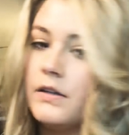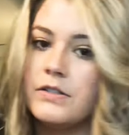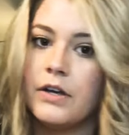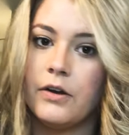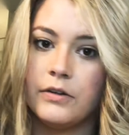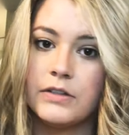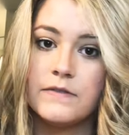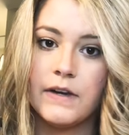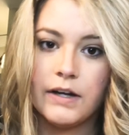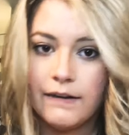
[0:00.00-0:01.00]
So it looks
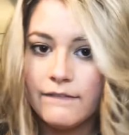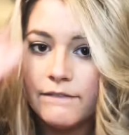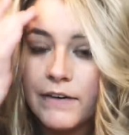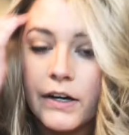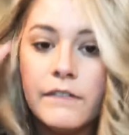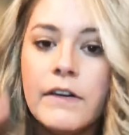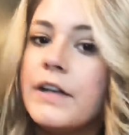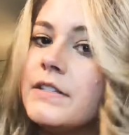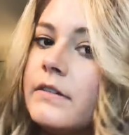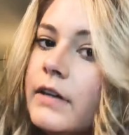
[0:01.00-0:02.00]
very Farrah
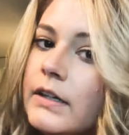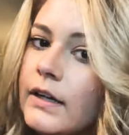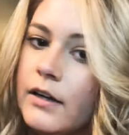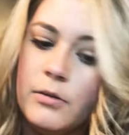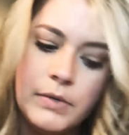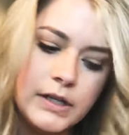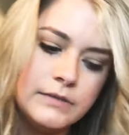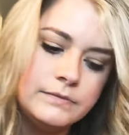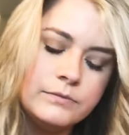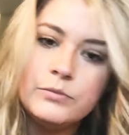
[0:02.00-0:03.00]
Fawcett right now,
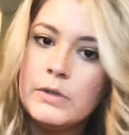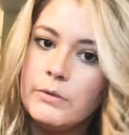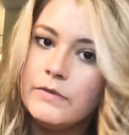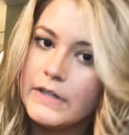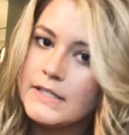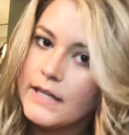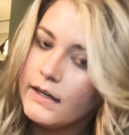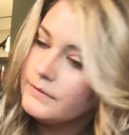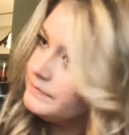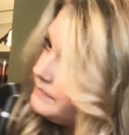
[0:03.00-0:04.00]
but we will fix that.